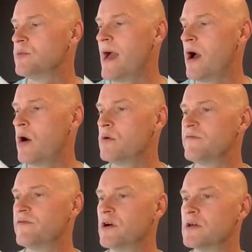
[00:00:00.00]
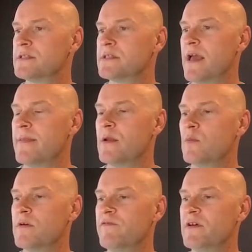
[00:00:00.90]
out first, and then
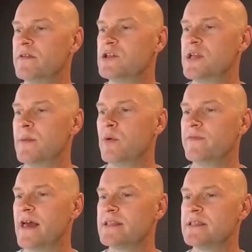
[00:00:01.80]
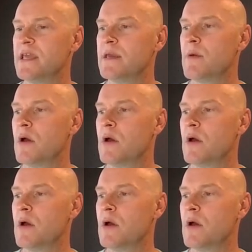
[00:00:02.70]
we'll fill the shape with that same